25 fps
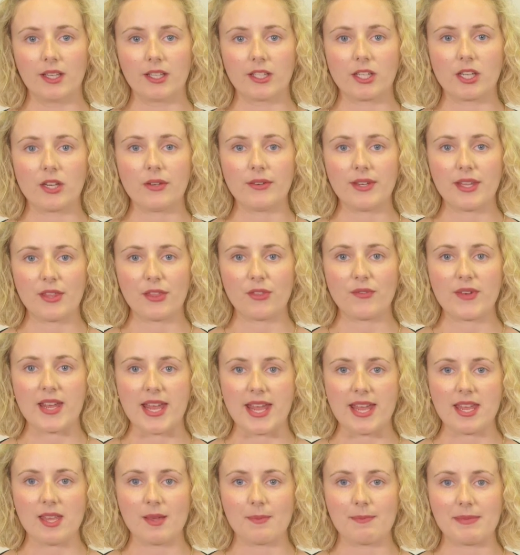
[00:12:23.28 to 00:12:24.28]
Unit
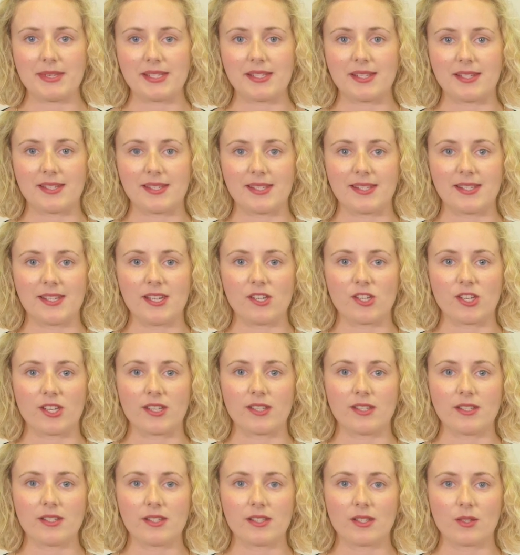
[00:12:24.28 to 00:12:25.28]
3, Business
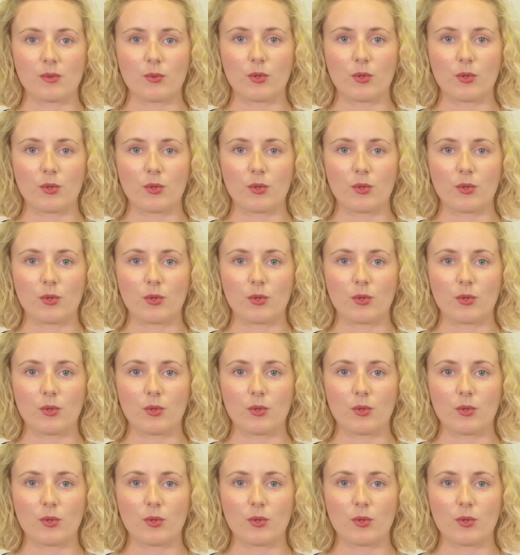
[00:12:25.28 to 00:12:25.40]
Decisions,